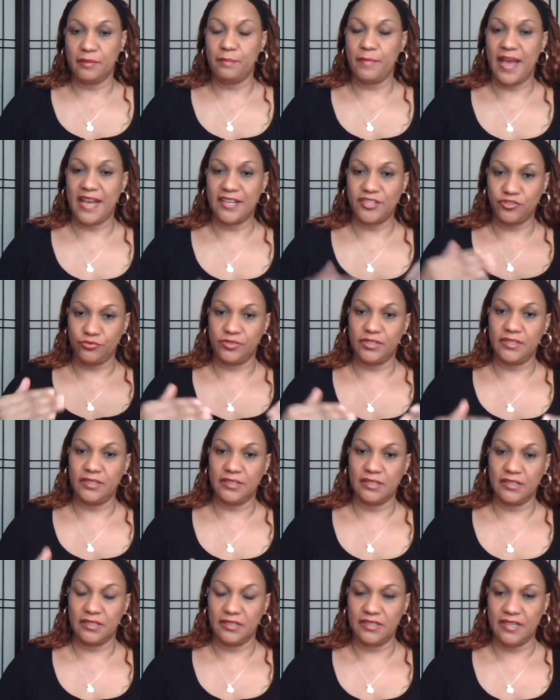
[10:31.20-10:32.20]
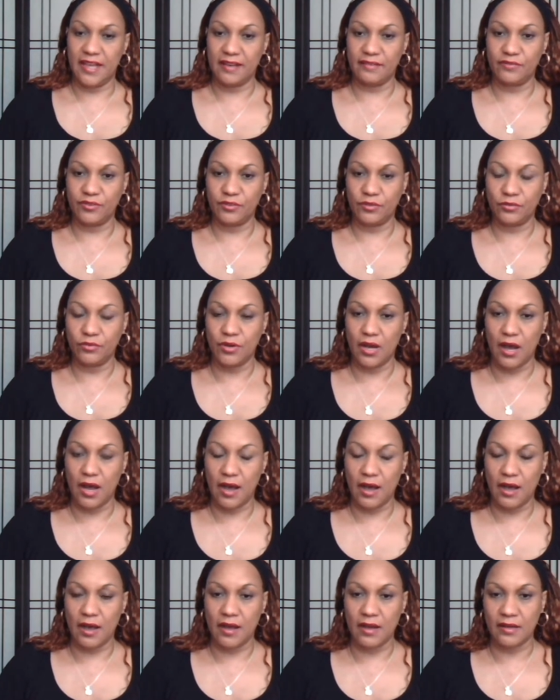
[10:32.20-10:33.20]
mastery level,
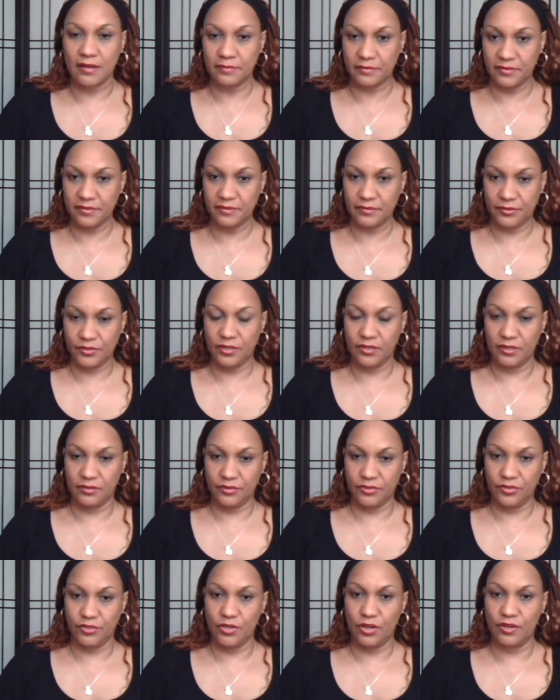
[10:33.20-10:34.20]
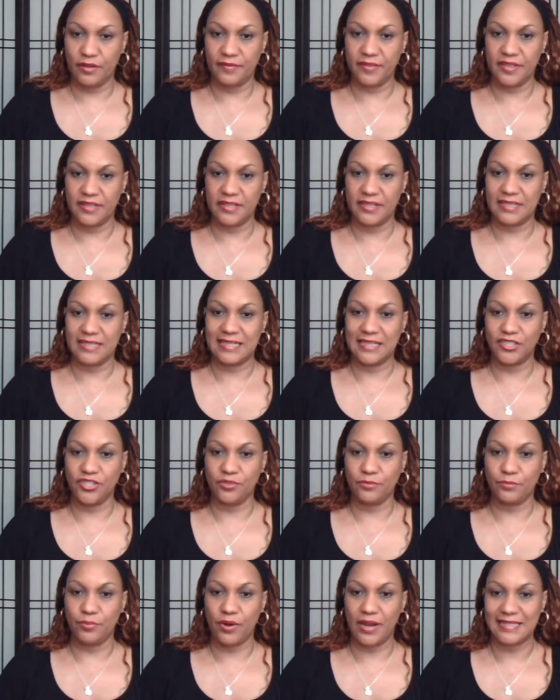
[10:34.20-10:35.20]
the
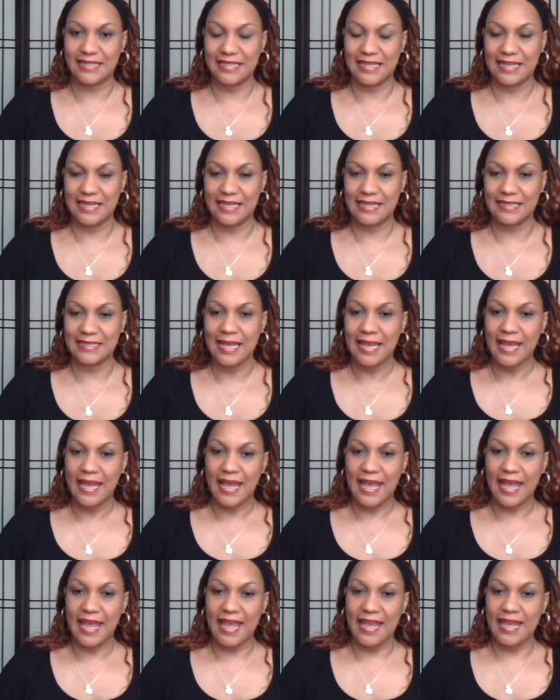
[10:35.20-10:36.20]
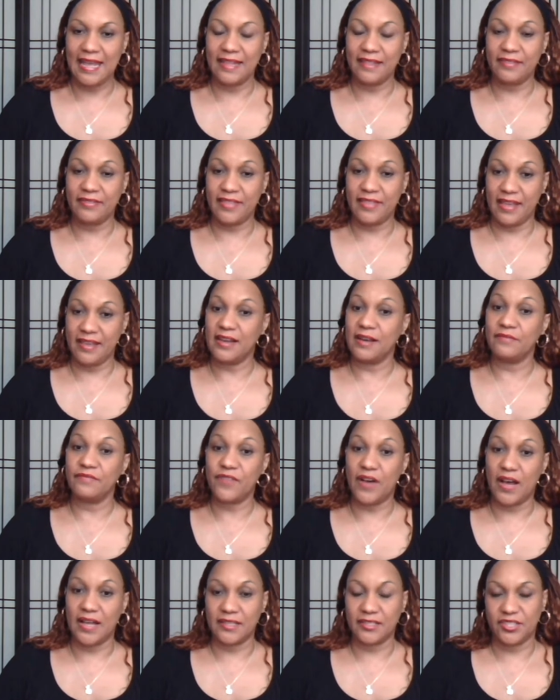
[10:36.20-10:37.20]
ascension process, and they come
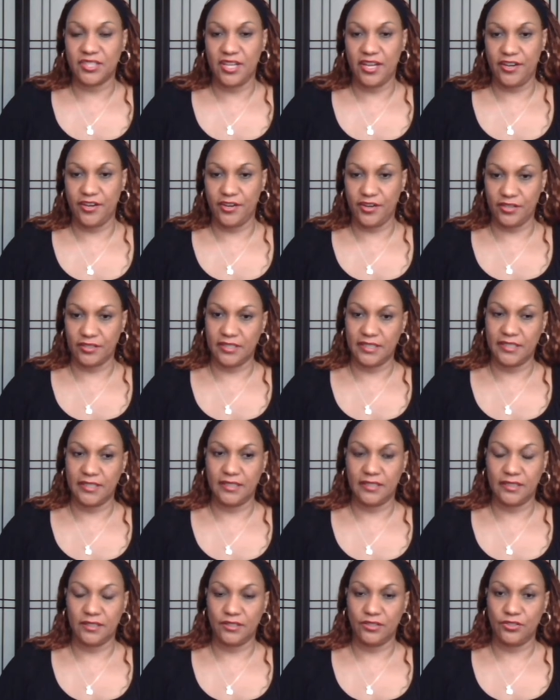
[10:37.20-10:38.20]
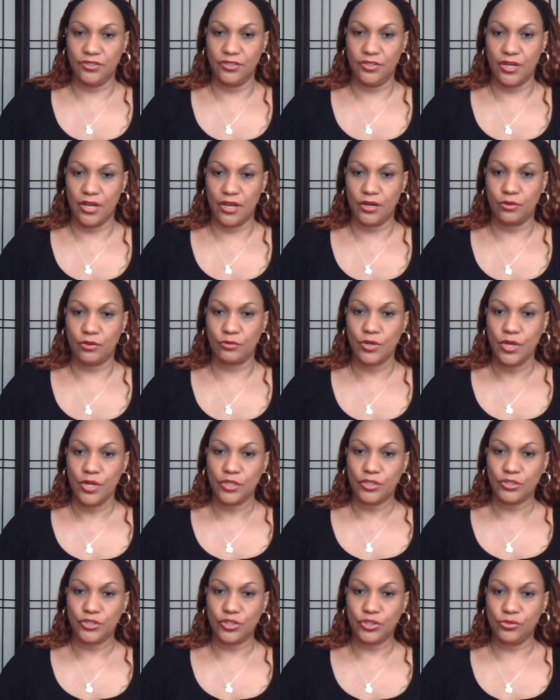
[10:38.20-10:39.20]
voluntarily,
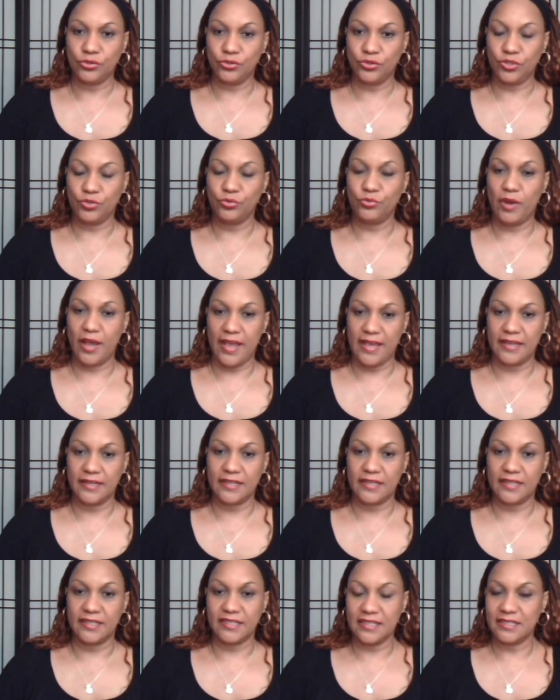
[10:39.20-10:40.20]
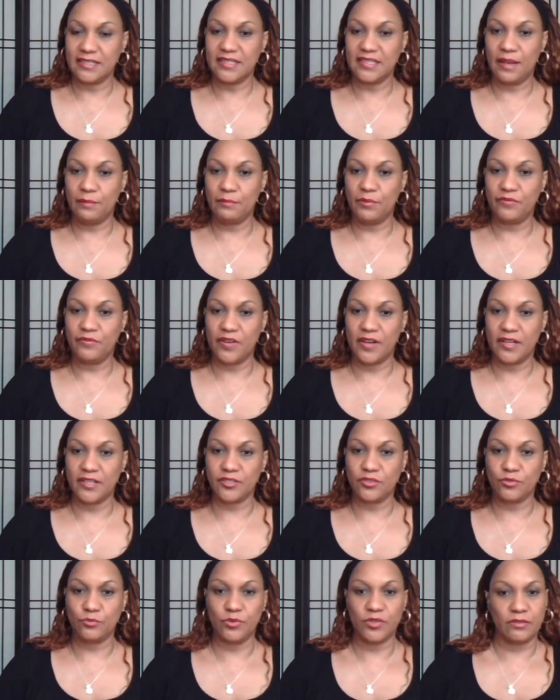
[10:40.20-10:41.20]
to aid us. And some of
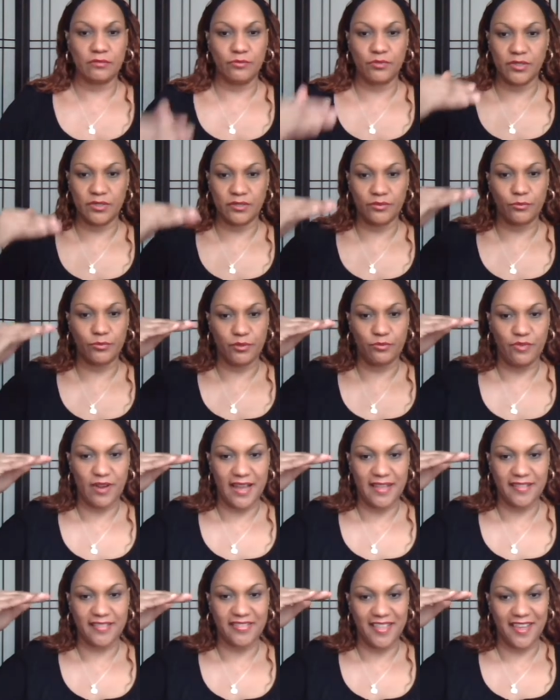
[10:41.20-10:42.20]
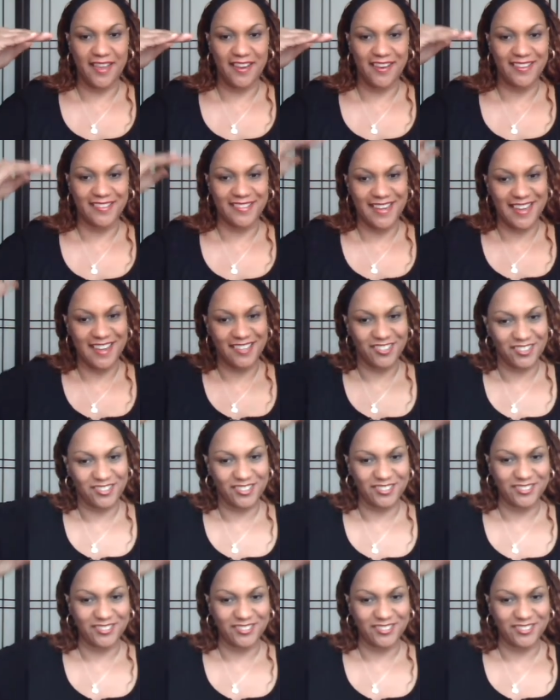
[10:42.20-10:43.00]
us, we're right there, not